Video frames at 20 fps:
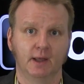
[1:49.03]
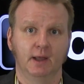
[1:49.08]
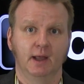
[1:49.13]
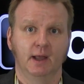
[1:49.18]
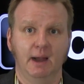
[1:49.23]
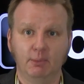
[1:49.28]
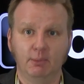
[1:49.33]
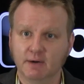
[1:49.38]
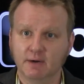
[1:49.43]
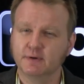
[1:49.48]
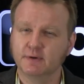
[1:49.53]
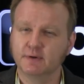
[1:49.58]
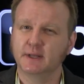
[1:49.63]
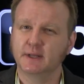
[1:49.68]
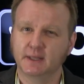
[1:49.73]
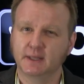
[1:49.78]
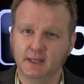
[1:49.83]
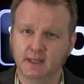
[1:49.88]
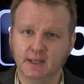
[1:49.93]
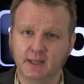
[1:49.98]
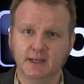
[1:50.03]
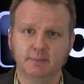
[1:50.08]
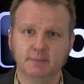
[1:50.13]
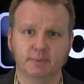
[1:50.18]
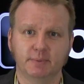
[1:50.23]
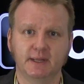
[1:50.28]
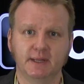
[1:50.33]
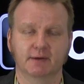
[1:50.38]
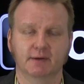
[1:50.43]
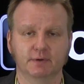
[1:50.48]
However, you can't
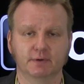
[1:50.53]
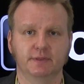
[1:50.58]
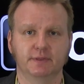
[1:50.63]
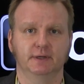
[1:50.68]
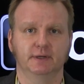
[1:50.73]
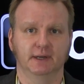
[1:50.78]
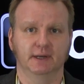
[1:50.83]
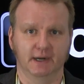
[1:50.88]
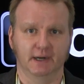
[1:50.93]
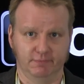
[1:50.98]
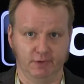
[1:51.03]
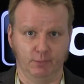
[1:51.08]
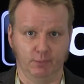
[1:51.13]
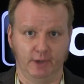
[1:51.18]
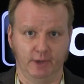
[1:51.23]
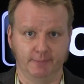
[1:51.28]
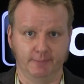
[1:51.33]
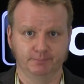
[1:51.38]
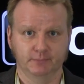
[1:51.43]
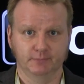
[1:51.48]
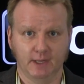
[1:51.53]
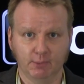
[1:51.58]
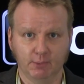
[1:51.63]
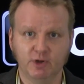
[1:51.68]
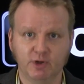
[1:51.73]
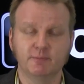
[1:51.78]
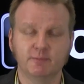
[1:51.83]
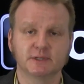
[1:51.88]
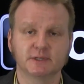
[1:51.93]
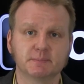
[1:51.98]
be everything to everyone, and
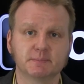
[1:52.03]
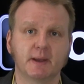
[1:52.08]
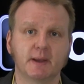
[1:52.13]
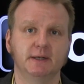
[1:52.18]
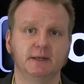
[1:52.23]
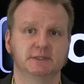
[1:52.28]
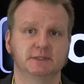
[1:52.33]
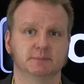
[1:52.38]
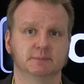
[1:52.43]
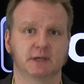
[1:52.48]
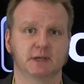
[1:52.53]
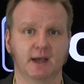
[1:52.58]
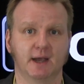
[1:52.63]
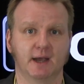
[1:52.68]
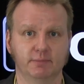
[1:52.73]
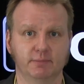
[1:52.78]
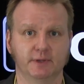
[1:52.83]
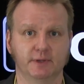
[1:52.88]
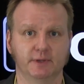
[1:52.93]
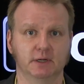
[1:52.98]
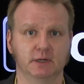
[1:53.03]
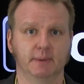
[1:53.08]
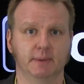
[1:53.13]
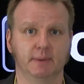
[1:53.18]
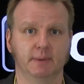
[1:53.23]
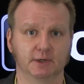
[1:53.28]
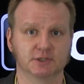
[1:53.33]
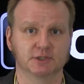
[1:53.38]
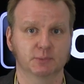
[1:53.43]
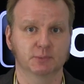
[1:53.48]
we've been spending some time thinking
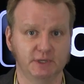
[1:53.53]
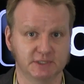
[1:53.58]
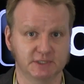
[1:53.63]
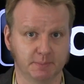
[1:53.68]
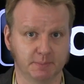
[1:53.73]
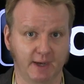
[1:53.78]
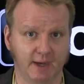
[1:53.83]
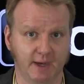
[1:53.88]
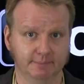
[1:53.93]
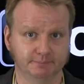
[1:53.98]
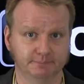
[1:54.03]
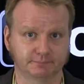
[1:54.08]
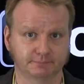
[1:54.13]
about our sweet spot.